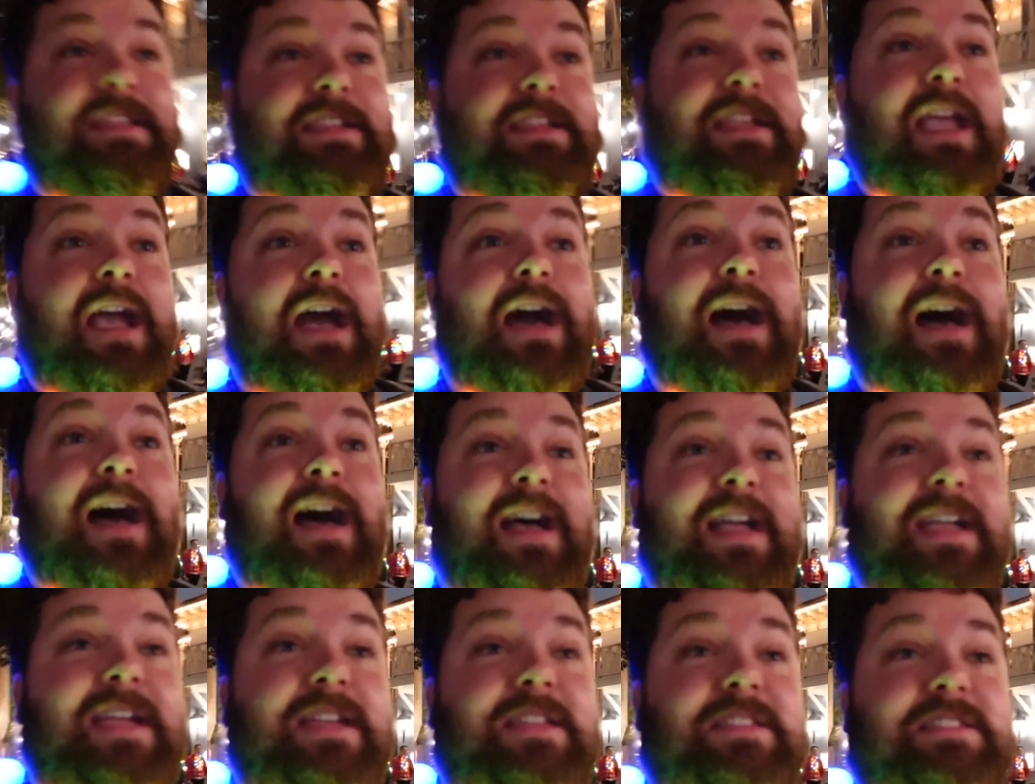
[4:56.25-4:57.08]

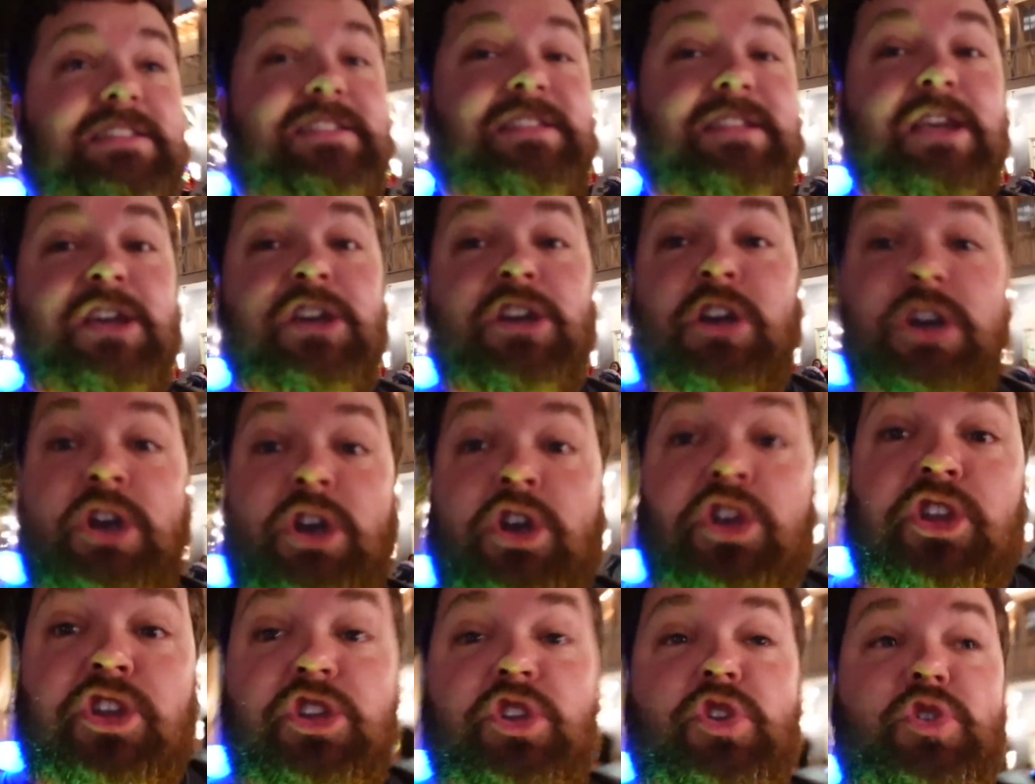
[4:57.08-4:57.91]
Guys,
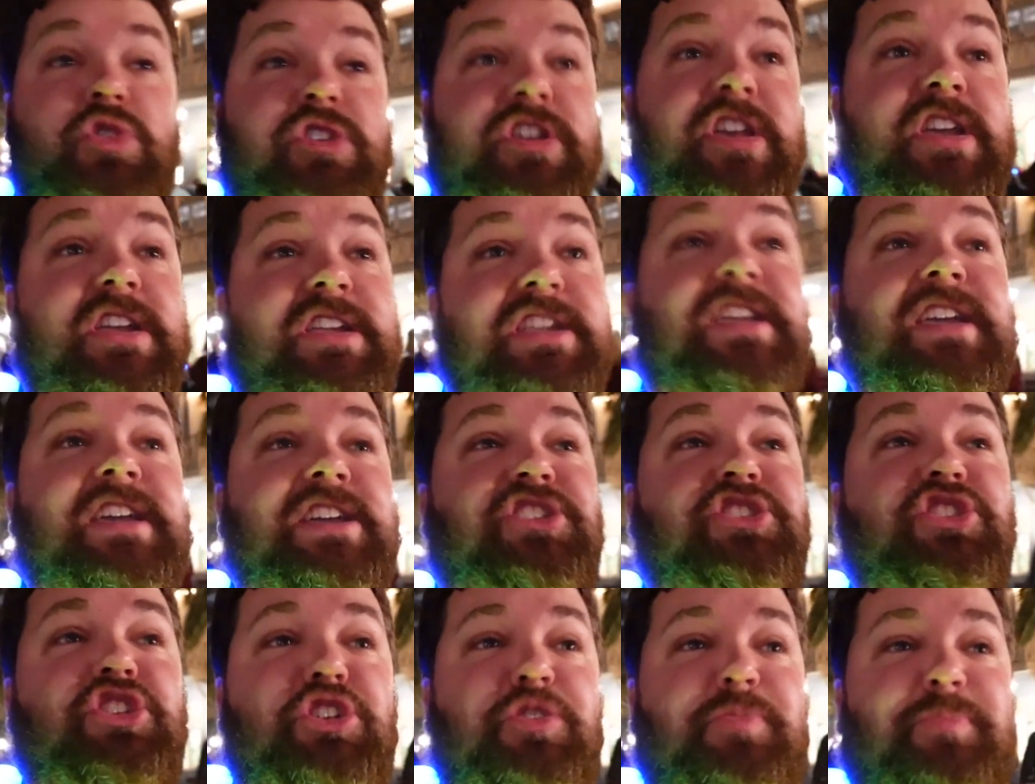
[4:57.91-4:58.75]
you can
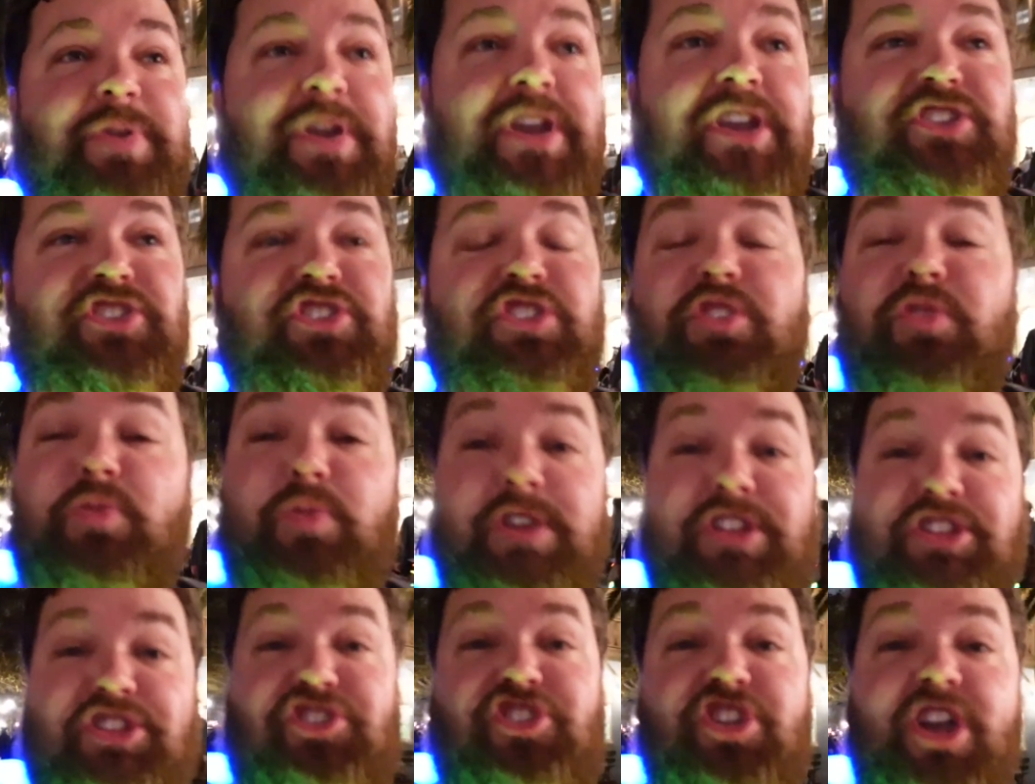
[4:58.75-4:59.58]
get your picture
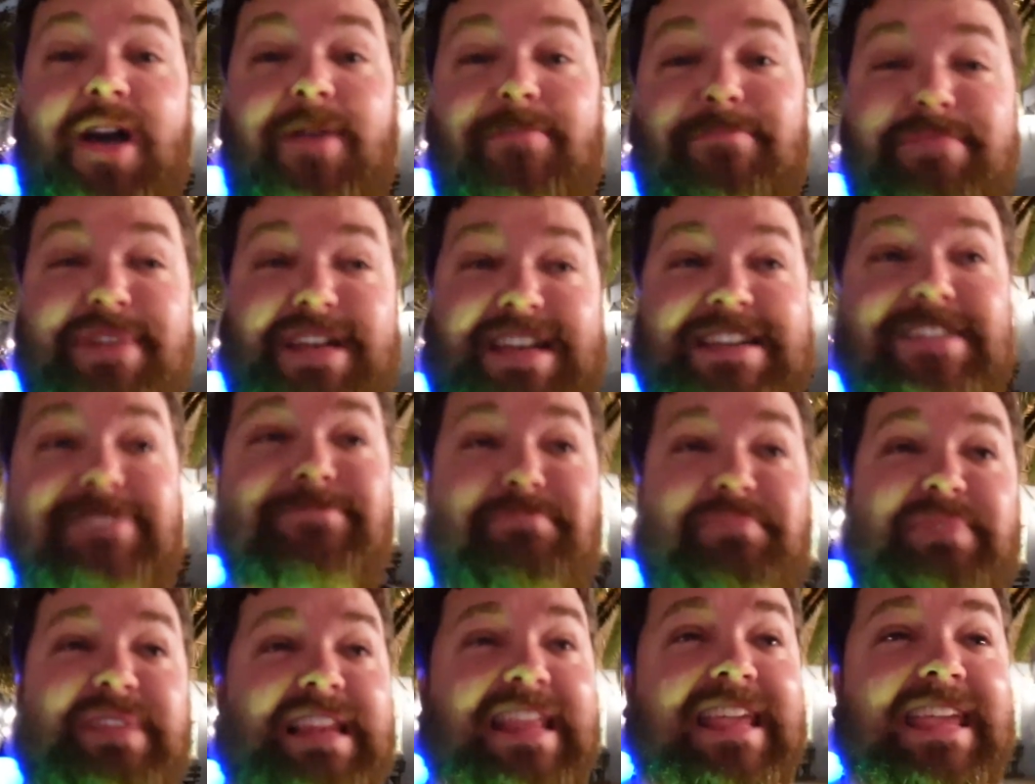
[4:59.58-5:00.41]
with Jumba and
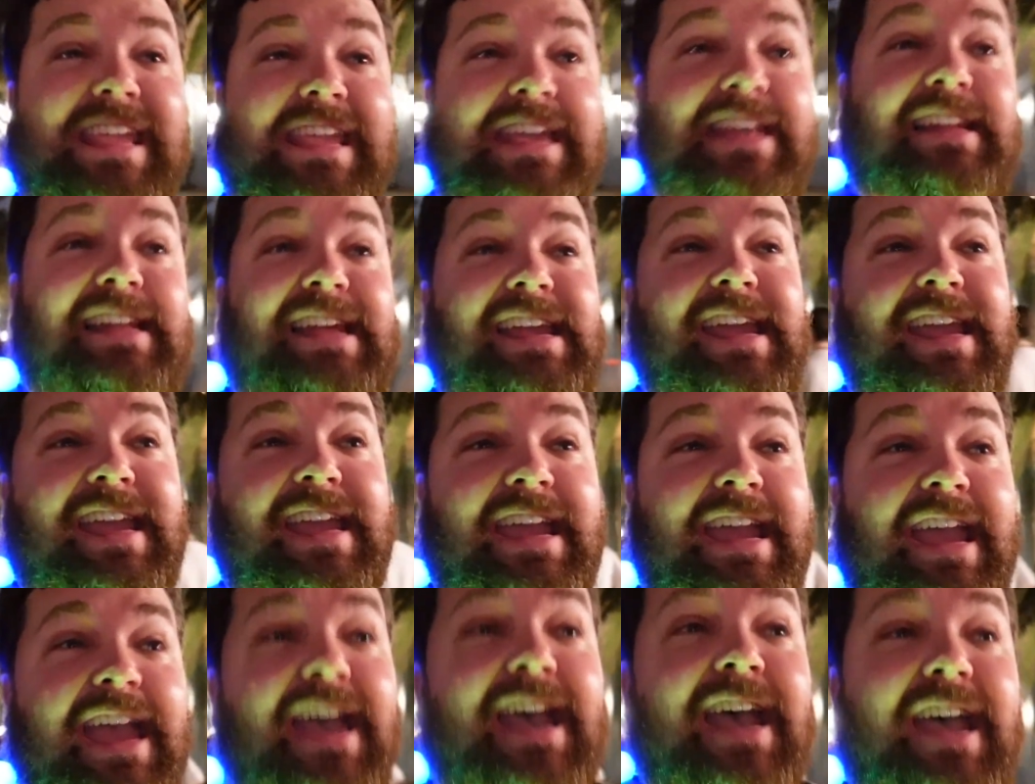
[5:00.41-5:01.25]

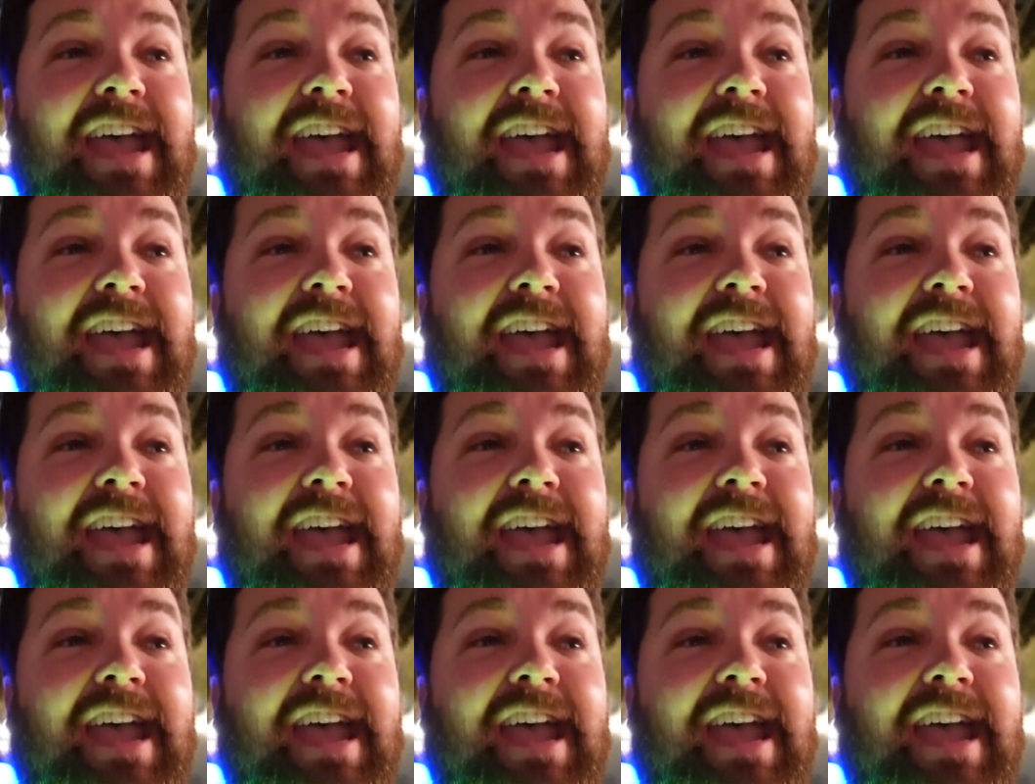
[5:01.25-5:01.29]
Pleakley